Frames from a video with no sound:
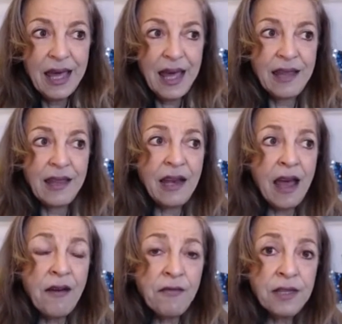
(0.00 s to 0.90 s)
and that
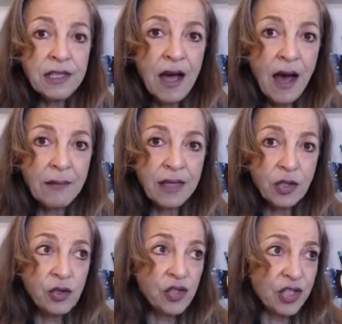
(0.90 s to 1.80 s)
every time there
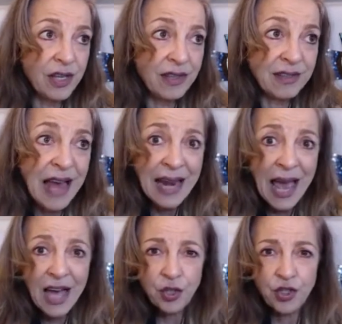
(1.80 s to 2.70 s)
is uh, that
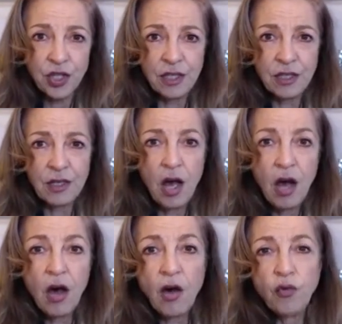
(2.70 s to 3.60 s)
action, our